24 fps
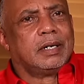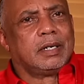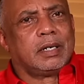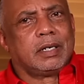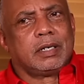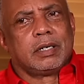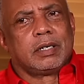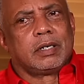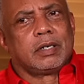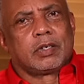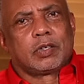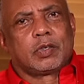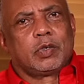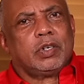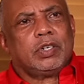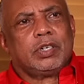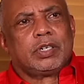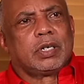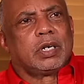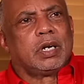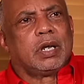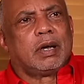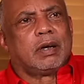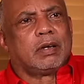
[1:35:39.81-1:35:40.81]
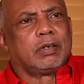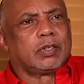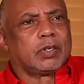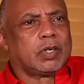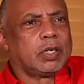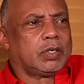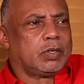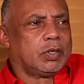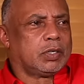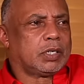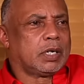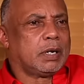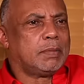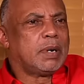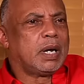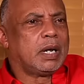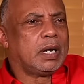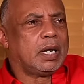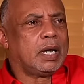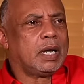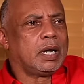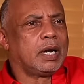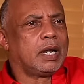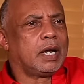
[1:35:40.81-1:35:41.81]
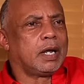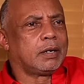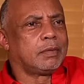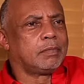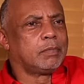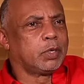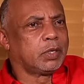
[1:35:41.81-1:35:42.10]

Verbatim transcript: And Squingey was a man like that. Yes.